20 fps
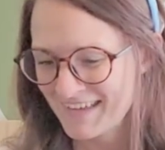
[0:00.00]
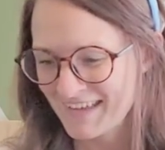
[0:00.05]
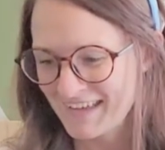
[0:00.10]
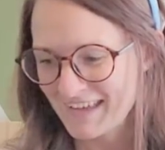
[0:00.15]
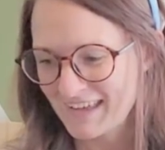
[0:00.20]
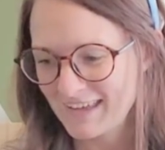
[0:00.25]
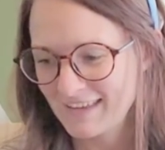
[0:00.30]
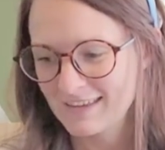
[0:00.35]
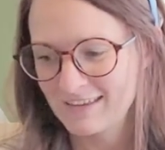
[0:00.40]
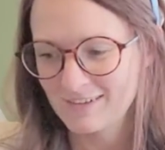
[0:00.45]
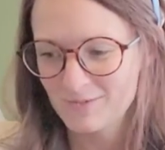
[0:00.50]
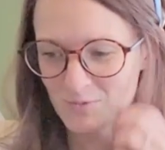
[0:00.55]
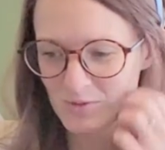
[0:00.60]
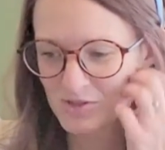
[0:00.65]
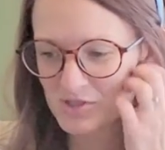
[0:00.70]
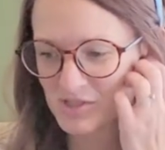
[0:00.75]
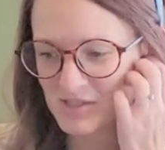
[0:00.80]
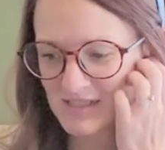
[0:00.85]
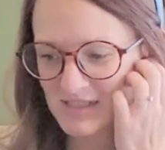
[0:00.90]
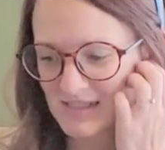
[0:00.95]
It
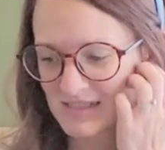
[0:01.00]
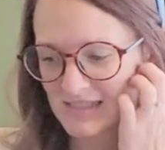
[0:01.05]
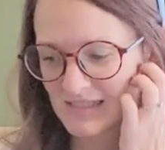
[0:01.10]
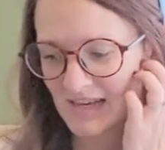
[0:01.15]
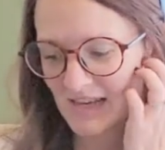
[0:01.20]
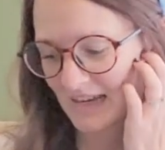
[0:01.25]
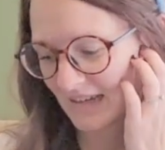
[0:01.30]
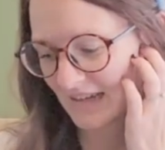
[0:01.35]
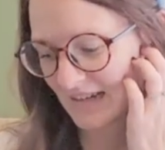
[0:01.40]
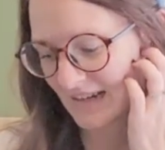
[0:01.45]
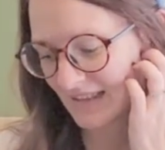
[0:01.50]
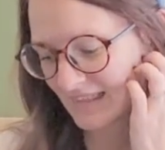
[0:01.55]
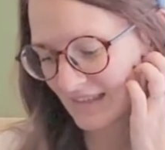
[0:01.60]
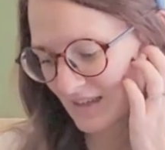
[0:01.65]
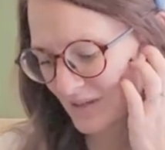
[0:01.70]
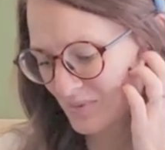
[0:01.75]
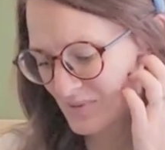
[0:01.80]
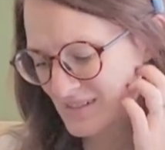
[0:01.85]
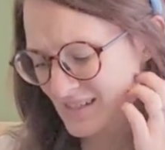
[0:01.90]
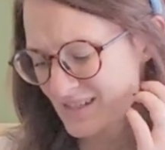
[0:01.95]
was just a sign. I think
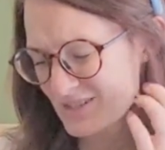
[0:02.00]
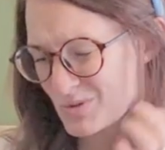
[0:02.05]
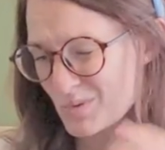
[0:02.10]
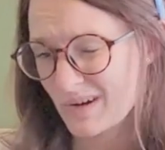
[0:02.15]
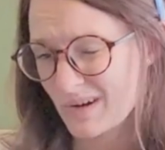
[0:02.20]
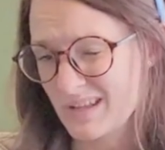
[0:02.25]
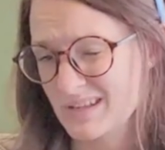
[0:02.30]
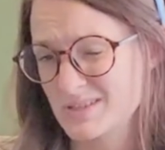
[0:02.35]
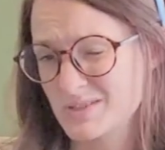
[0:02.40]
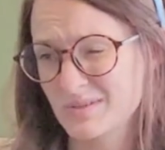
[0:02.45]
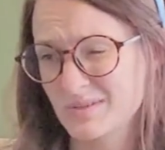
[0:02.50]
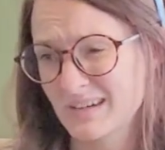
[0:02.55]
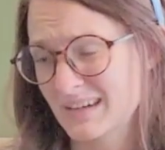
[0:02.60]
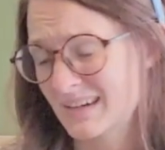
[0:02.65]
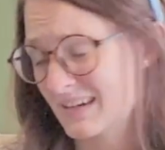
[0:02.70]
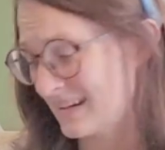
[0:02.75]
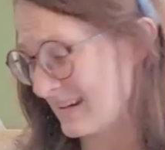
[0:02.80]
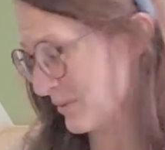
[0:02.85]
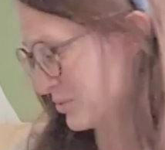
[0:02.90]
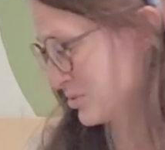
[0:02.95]
it was like
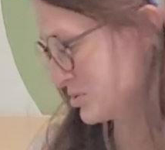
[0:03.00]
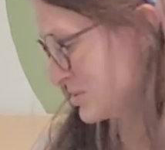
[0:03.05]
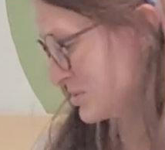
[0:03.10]
$22.99, which